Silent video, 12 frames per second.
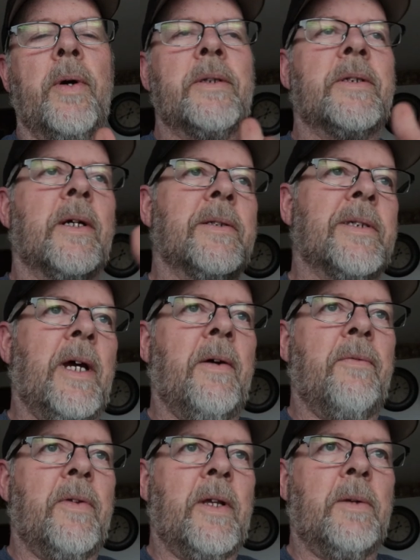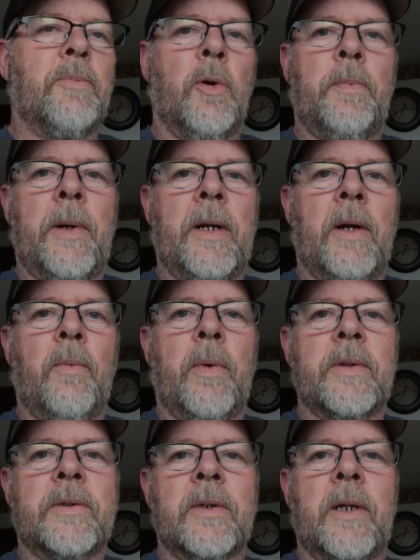it does have the propane on
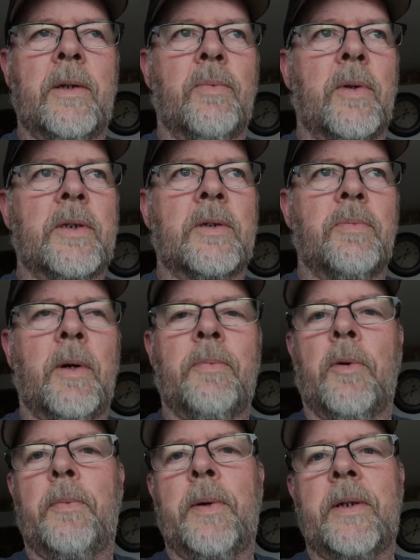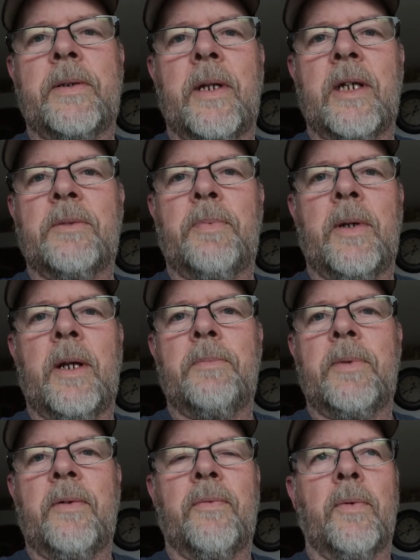one side, which my propane tank's been
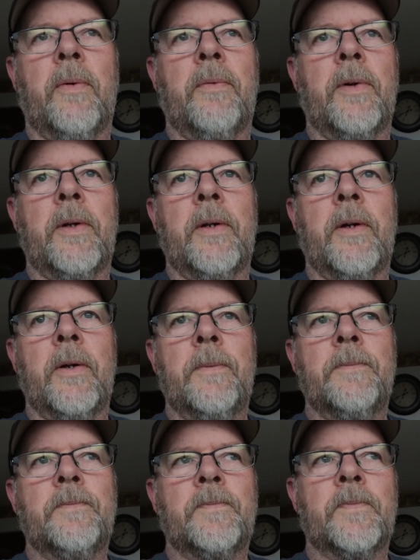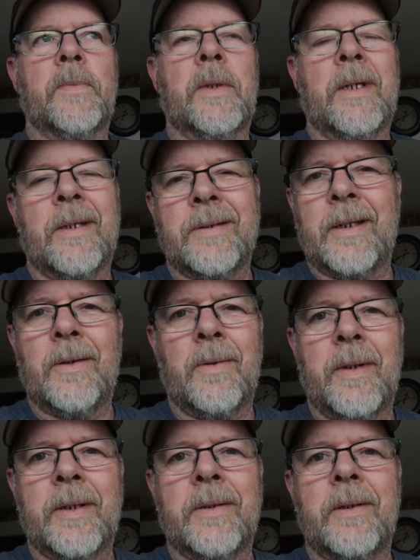empty for over a year, because I
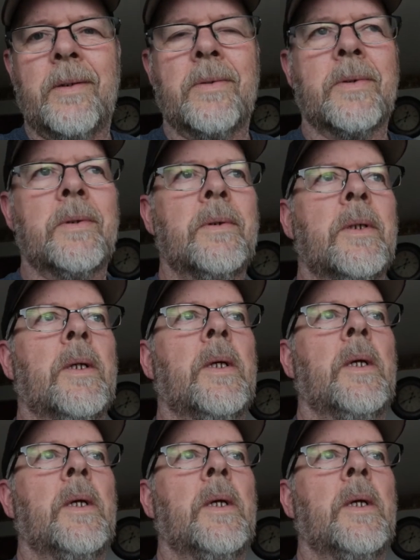don't like to use it.